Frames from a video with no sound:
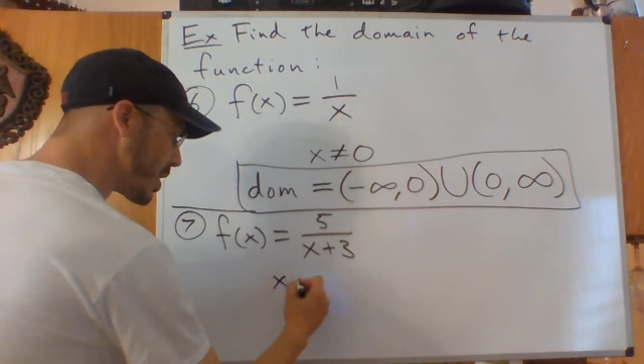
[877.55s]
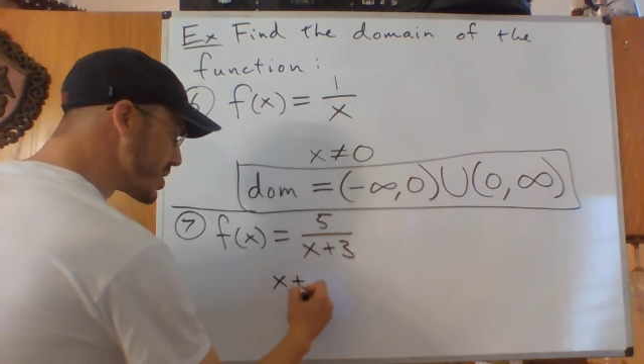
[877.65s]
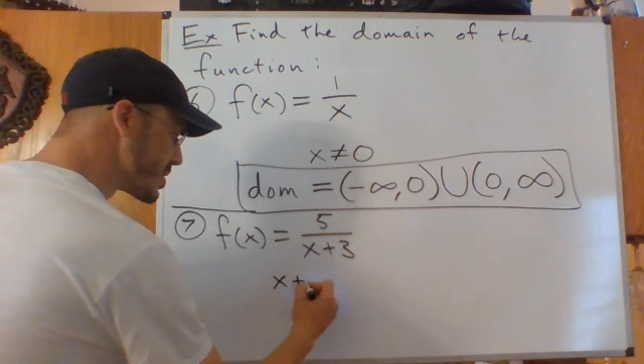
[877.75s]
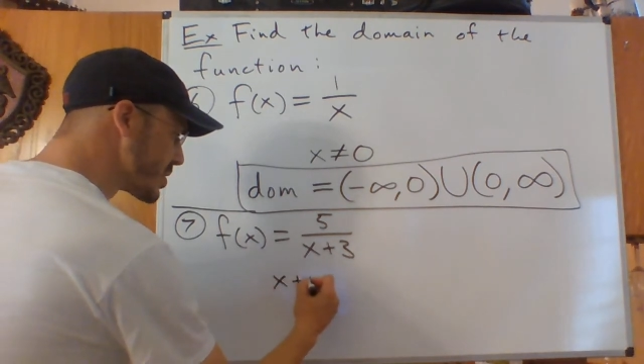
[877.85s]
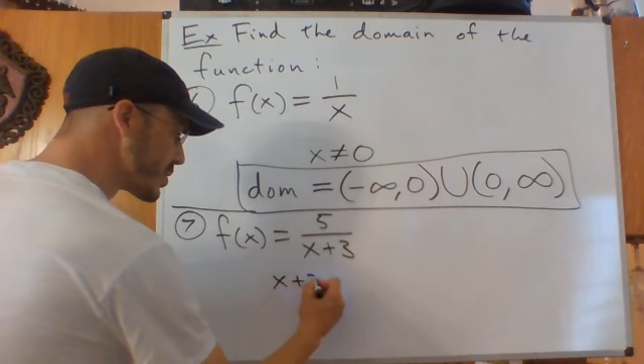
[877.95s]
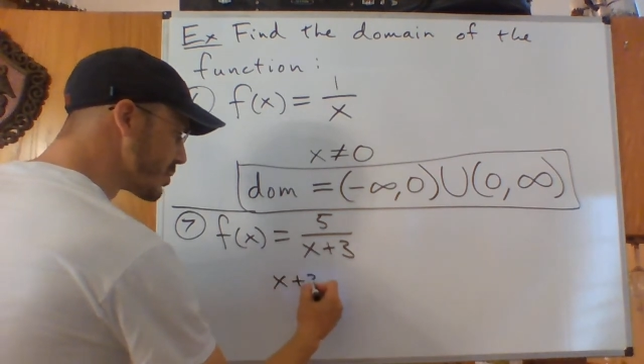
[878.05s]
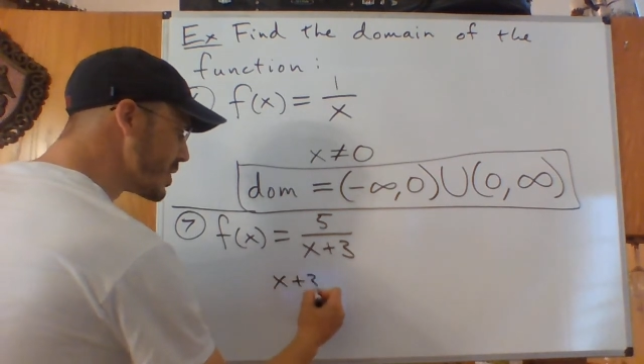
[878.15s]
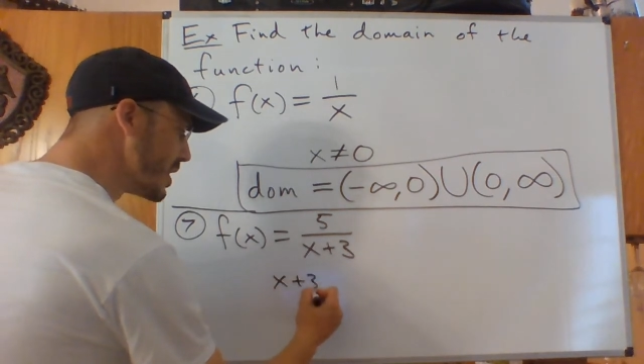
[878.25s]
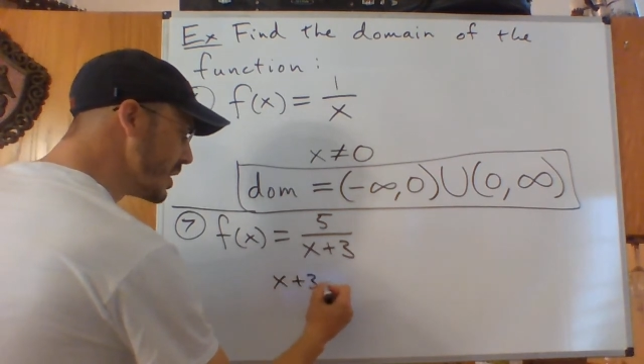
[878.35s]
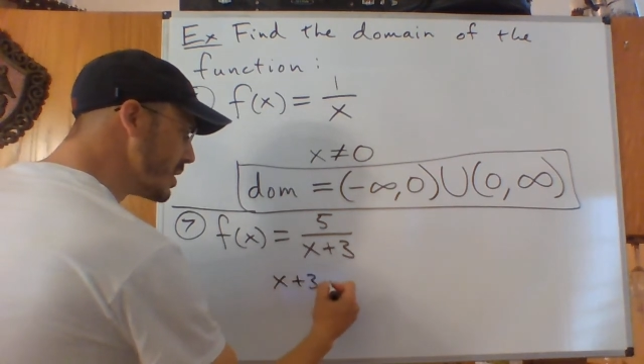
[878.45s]
plus
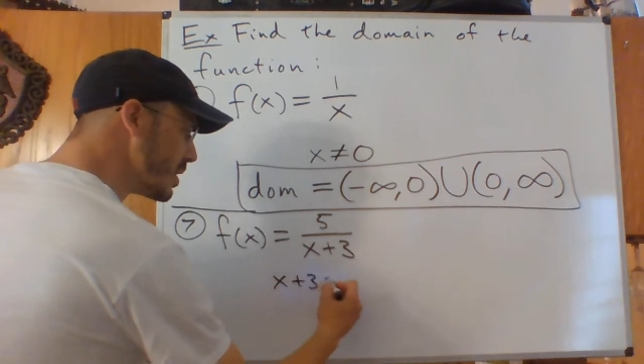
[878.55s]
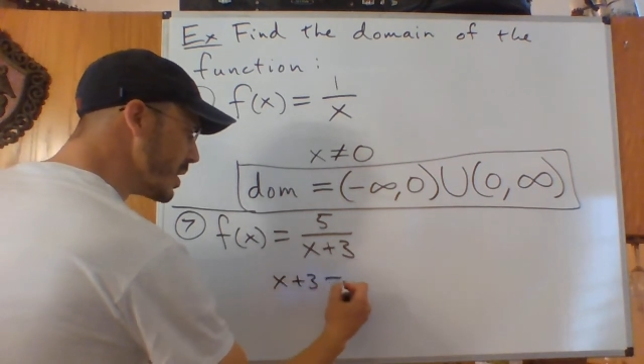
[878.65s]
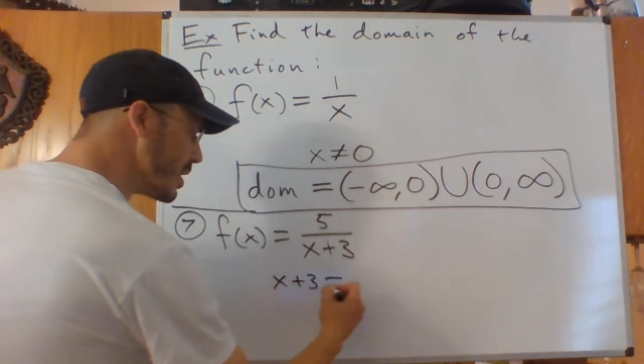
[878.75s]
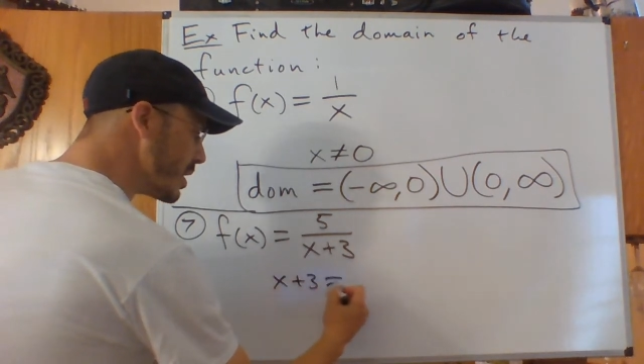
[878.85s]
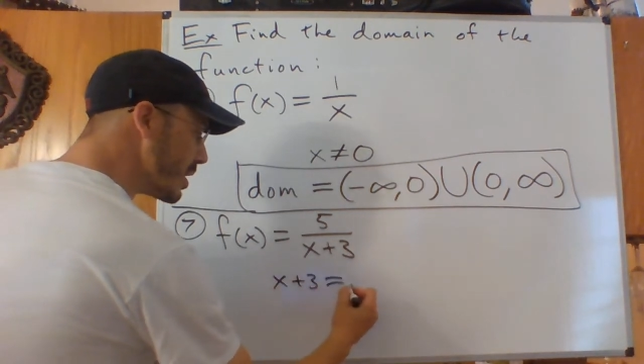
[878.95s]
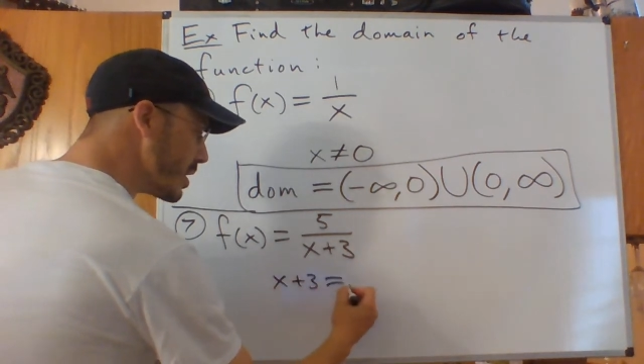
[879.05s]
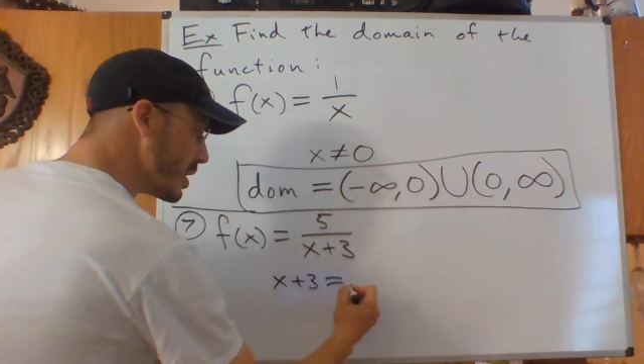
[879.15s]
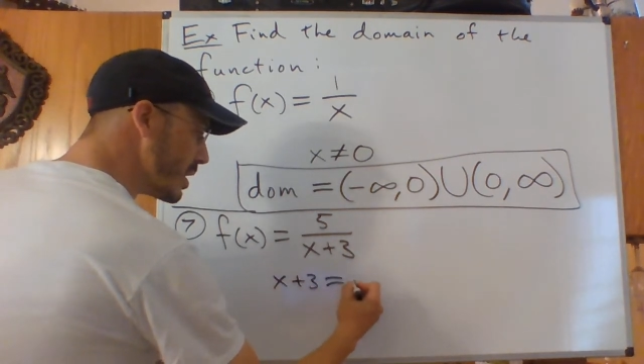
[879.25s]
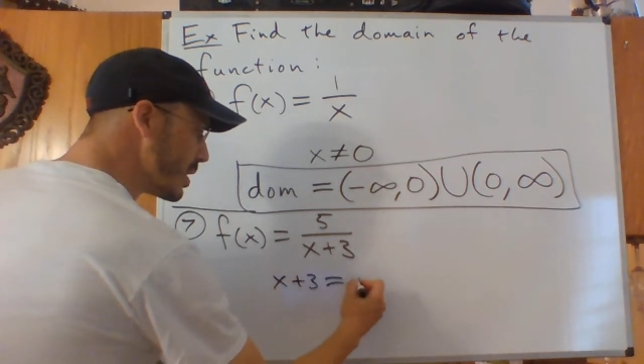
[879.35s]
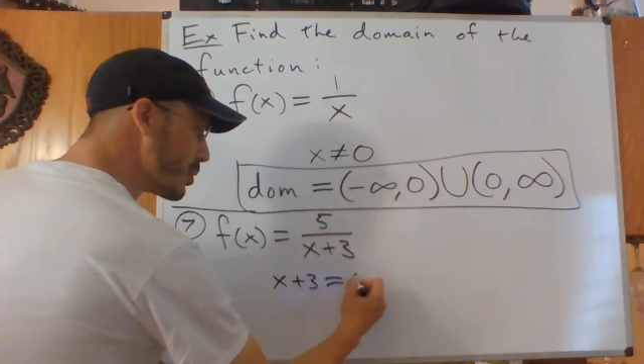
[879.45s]
3
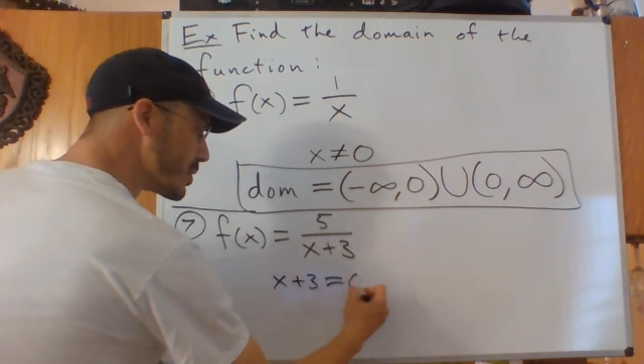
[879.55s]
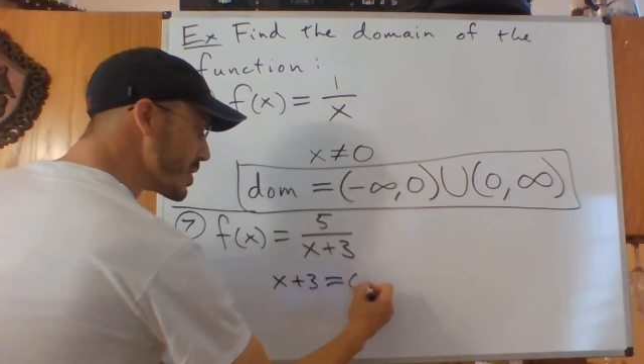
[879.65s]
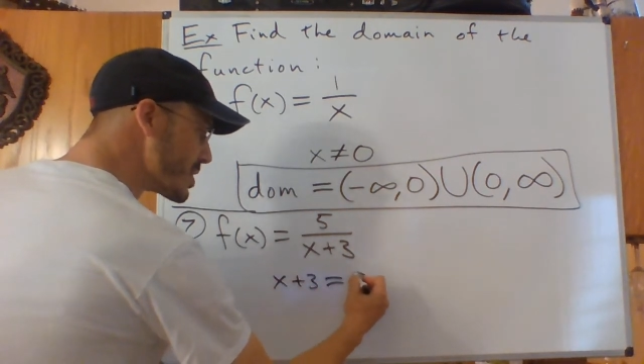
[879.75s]
equal to